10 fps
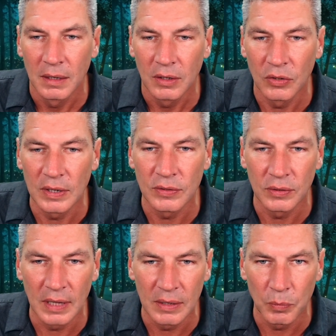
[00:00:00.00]
Because
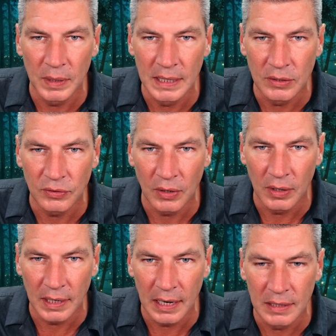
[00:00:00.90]
we need to
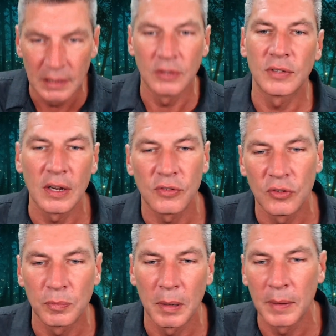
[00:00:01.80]
start getting these
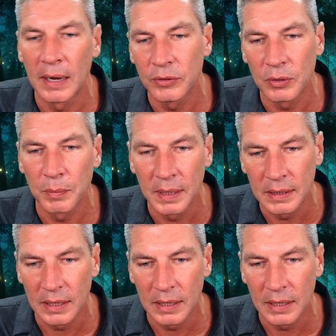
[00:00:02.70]
sections built out, don't we?